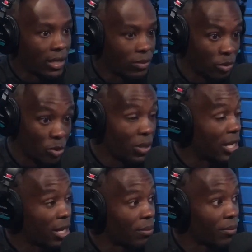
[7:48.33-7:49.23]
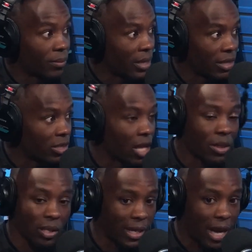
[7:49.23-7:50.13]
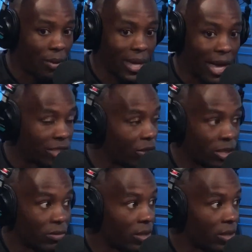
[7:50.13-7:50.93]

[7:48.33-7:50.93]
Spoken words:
You meet him, he's nothing like how he acts on TV.